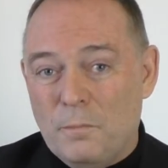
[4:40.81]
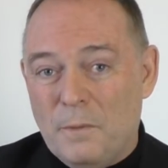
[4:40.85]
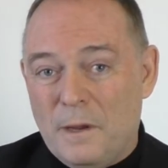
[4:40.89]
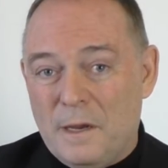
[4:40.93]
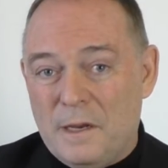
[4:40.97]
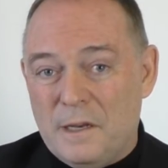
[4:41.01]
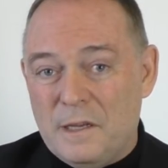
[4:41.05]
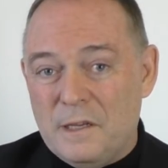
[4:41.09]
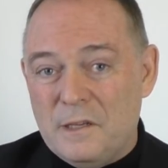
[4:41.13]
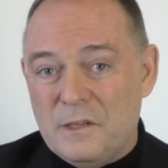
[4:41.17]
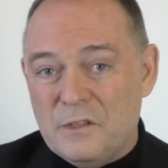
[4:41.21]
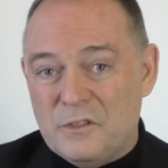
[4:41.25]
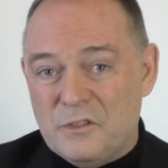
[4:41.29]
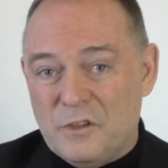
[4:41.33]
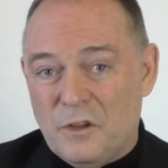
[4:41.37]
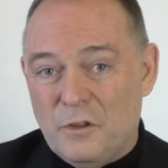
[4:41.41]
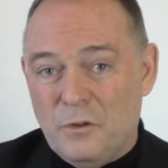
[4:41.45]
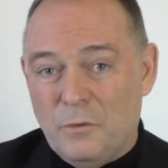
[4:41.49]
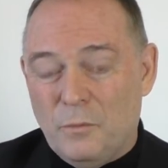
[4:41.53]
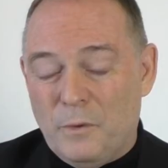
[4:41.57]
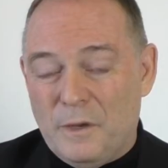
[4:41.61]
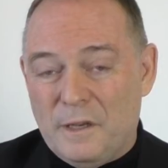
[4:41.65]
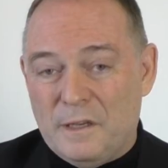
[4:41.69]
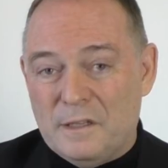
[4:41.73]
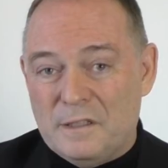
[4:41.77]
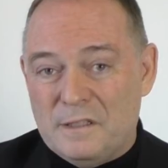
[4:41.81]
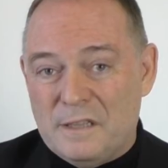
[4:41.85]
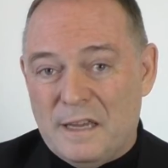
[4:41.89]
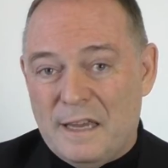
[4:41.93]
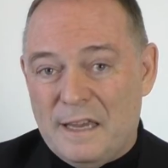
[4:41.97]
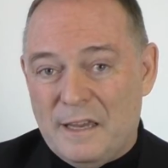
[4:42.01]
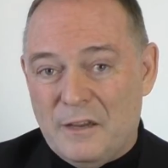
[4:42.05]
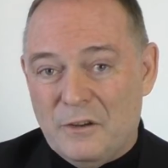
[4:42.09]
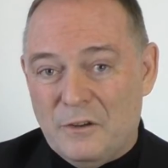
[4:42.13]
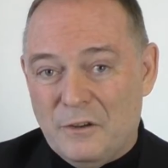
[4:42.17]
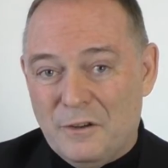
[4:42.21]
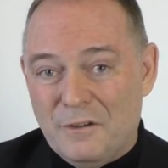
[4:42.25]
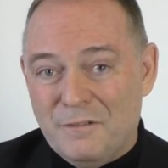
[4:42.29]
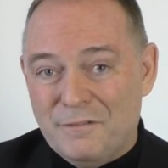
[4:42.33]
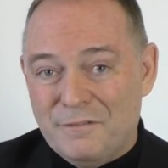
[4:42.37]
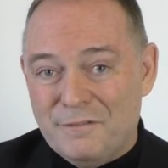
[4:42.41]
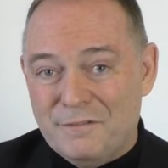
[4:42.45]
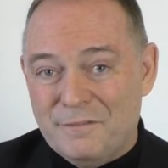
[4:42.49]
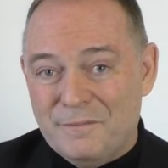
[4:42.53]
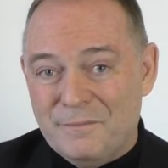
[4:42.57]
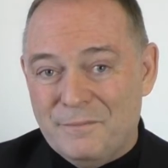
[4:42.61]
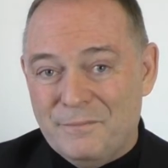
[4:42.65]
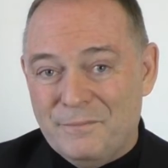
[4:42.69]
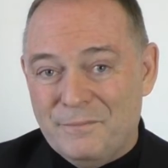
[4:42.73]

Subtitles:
meeting so that we could take it off.